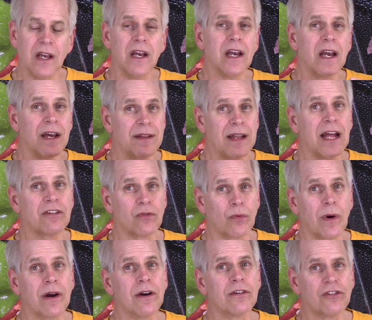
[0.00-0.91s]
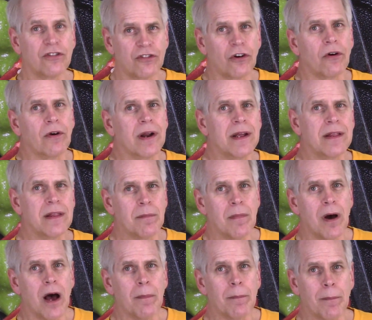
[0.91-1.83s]
And that's where stirring
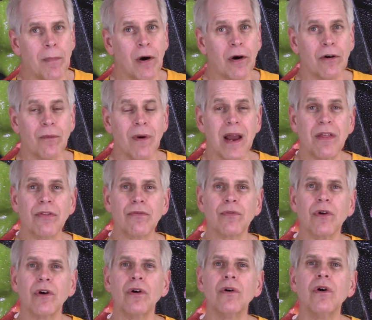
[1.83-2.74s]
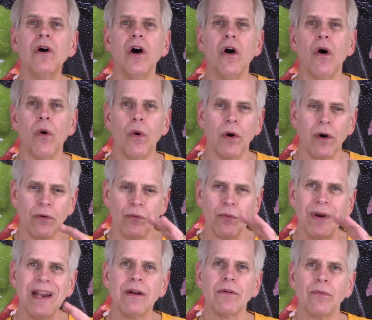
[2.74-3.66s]
them up partway through or
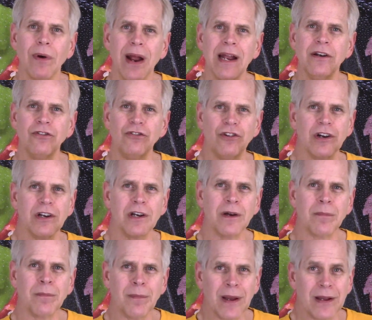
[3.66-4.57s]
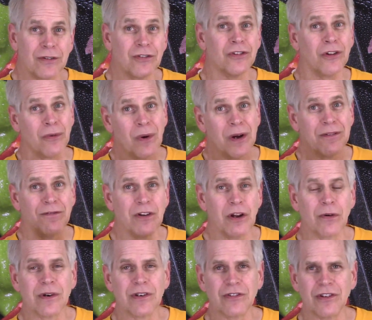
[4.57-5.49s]
rearranging them, as the one
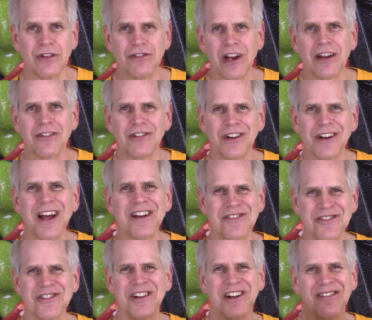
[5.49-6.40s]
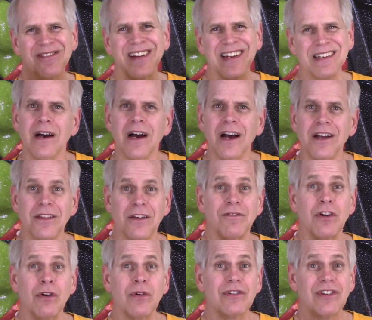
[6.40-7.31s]
viewer suggested I should have, and the
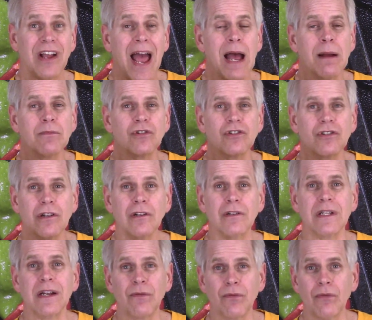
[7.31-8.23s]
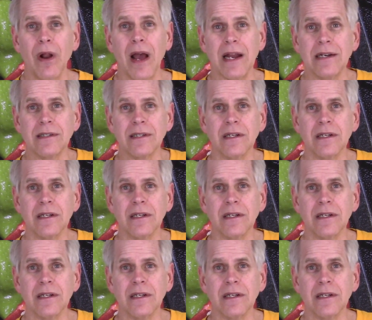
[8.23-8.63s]
viewer's absolutely right.